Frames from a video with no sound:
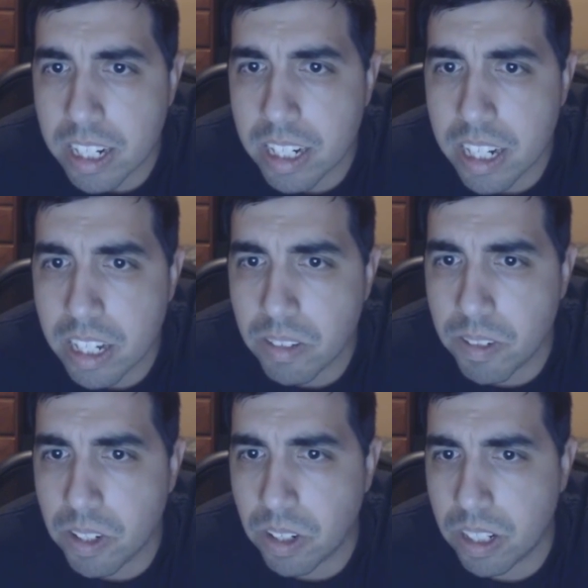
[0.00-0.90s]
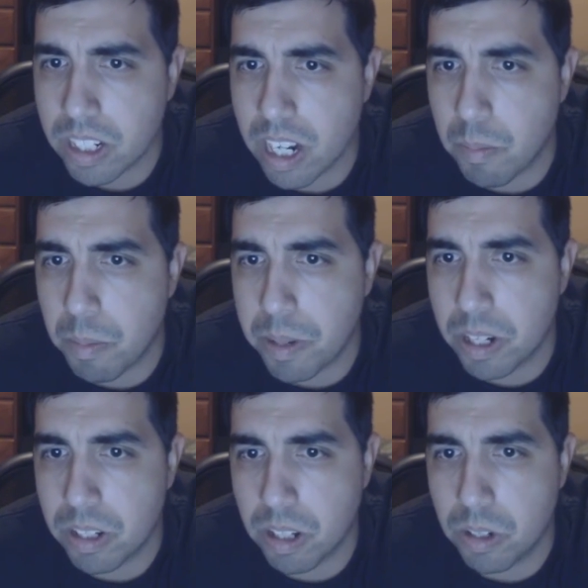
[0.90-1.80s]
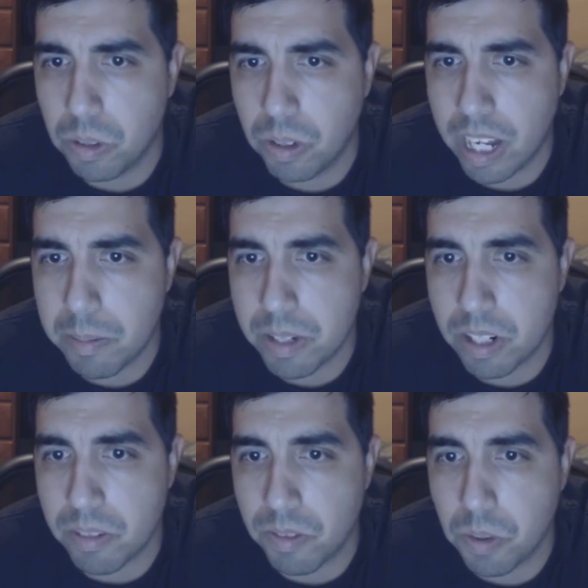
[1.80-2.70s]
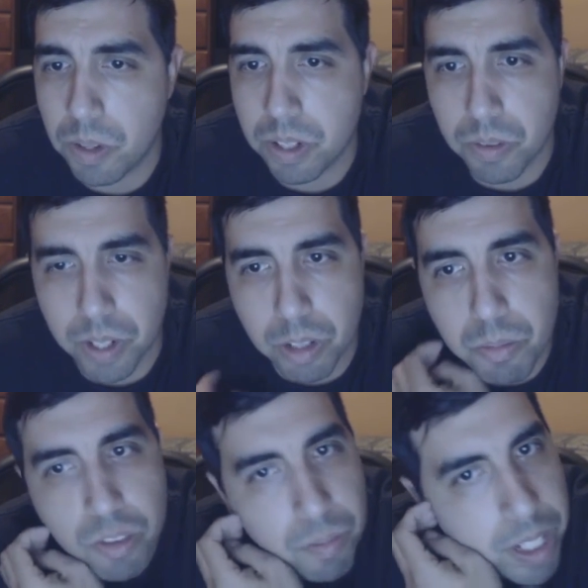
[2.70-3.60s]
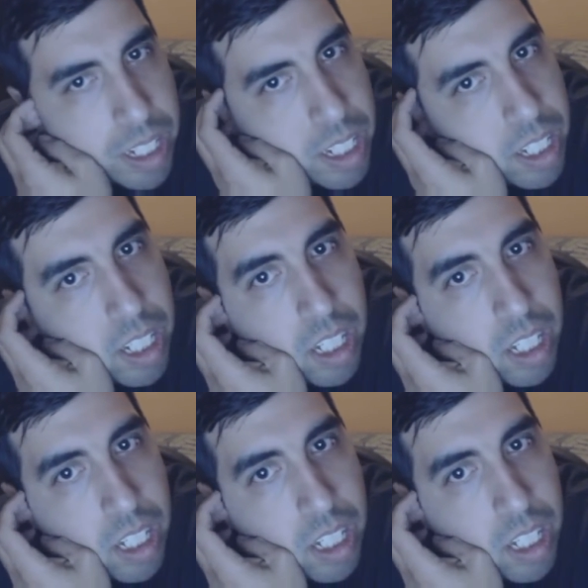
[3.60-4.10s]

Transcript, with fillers: technique of the dark step because of the total absence of noise during the movement.